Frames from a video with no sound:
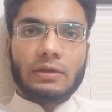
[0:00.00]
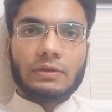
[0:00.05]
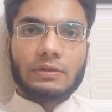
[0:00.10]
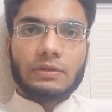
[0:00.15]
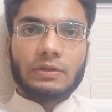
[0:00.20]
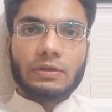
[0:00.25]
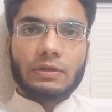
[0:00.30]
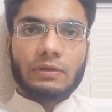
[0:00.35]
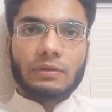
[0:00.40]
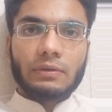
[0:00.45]

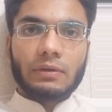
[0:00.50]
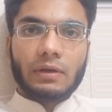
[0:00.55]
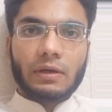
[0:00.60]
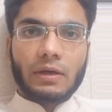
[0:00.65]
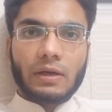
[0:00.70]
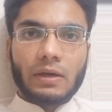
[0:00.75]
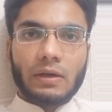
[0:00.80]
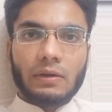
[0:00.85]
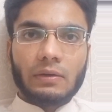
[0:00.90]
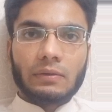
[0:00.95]
your
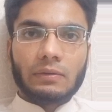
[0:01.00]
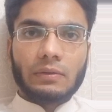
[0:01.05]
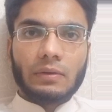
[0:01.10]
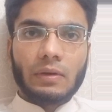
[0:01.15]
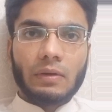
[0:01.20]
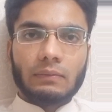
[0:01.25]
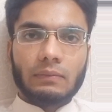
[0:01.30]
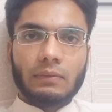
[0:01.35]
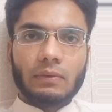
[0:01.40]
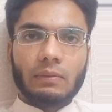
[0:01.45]
account
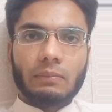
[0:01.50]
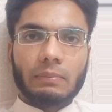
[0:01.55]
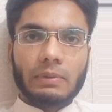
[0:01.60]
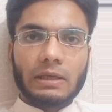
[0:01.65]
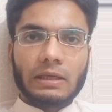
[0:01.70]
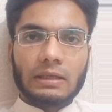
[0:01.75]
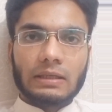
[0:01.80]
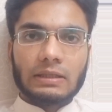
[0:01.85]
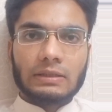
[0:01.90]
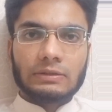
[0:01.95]
from
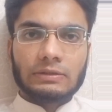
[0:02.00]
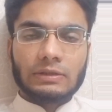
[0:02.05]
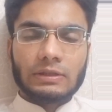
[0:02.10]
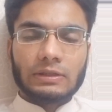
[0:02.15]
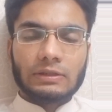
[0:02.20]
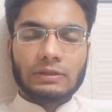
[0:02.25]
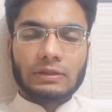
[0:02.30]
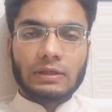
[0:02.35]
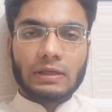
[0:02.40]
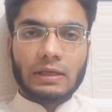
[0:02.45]
being
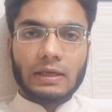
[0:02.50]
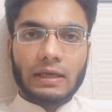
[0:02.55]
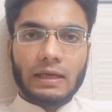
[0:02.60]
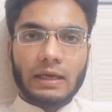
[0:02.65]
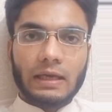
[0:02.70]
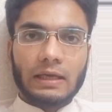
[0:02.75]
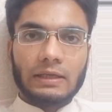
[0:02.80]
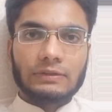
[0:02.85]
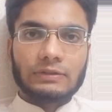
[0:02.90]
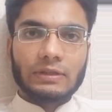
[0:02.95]
listed
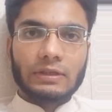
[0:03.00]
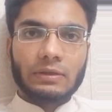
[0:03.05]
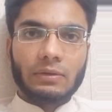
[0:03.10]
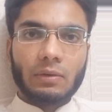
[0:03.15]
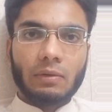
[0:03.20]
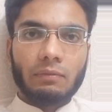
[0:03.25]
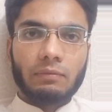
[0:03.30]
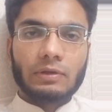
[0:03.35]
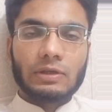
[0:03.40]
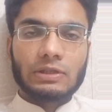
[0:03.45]
as an
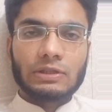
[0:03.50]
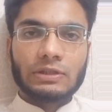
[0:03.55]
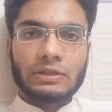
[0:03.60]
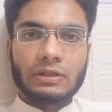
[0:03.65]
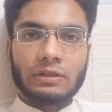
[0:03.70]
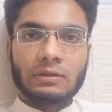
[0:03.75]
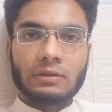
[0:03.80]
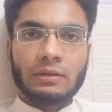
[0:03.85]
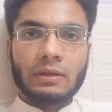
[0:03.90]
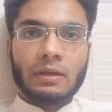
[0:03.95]

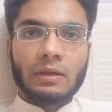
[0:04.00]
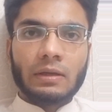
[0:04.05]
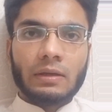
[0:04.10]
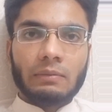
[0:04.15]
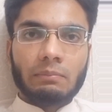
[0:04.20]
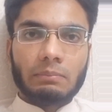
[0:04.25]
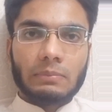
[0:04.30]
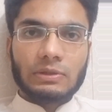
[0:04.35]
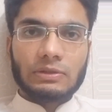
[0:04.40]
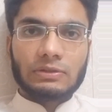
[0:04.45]
official
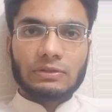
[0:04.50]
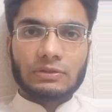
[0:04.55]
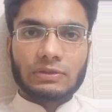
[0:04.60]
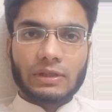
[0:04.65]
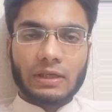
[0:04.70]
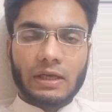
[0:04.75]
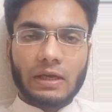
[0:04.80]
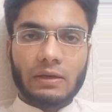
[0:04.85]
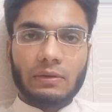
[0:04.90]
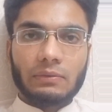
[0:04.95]
business
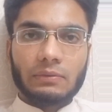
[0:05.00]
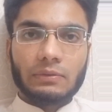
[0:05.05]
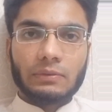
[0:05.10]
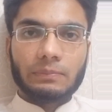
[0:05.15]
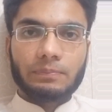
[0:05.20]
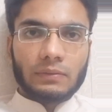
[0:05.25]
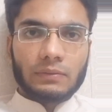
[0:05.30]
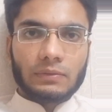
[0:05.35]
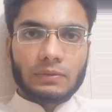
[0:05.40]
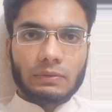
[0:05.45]
account.
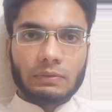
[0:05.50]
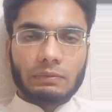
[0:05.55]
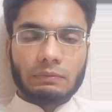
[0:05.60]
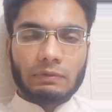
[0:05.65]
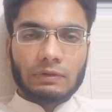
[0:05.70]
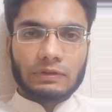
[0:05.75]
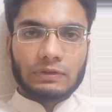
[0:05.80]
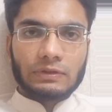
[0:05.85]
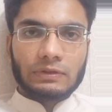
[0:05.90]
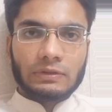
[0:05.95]
So
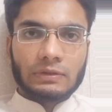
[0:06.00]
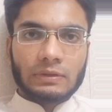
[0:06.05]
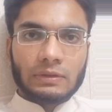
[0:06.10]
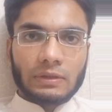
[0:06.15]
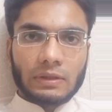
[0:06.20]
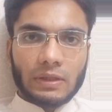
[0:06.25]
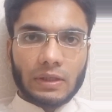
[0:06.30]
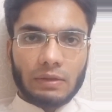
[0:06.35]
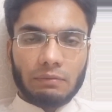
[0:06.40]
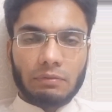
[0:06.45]
viewers,
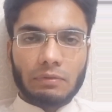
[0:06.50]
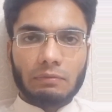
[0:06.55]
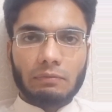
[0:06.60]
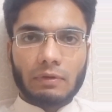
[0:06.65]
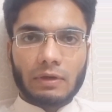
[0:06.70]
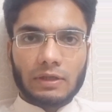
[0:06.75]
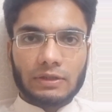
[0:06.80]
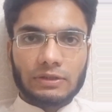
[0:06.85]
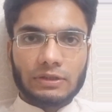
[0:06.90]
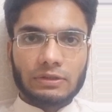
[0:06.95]
if you
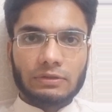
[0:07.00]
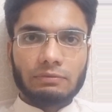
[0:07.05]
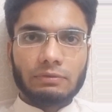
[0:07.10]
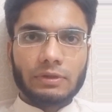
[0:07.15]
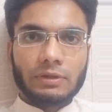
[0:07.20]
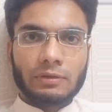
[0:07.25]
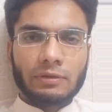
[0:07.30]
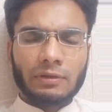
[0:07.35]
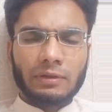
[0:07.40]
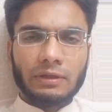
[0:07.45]
watch this
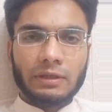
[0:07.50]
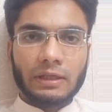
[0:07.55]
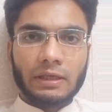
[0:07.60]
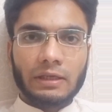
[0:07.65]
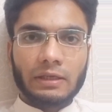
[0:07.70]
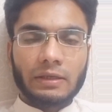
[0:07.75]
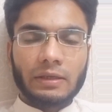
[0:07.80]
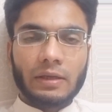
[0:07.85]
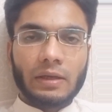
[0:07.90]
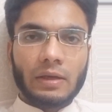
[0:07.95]
video till the
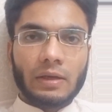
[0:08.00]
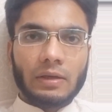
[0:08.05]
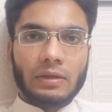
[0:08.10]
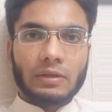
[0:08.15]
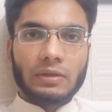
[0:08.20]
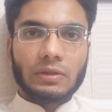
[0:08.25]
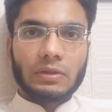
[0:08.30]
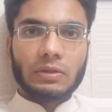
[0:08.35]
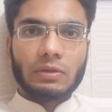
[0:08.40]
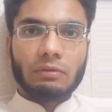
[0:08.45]
end,
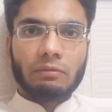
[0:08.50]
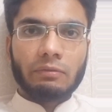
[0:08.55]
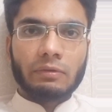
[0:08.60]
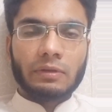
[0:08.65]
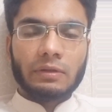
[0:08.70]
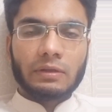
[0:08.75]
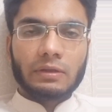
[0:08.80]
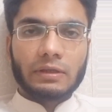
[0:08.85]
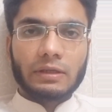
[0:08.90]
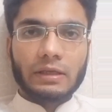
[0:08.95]
you
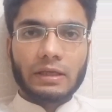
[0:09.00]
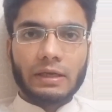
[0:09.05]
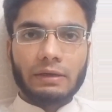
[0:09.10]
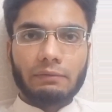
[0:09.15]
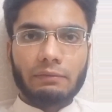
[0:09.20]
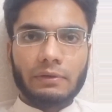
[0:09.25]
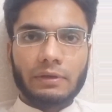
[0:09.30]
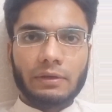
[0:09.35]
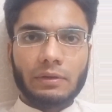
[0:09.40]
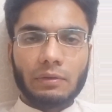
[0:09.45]
will get
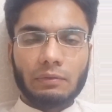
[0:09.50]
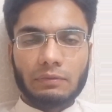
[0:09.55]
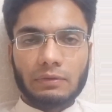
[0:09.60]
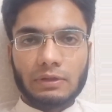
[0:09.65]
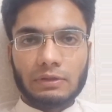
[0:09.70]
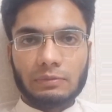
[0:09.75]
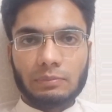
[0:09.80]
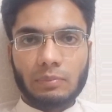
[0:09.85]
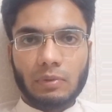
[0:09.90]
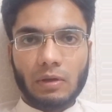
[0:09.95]
rid of
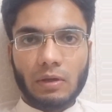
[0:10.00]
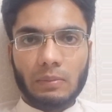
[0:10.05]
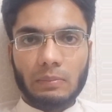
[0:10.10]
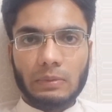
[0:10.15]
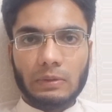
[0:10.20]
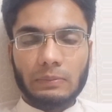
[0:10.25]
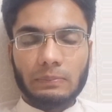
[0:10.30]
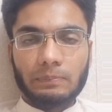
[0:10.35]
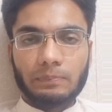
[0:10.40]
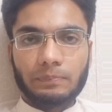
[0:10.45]
this
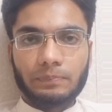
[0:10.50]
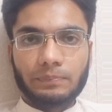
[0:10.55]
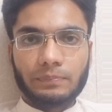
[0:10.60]
problem.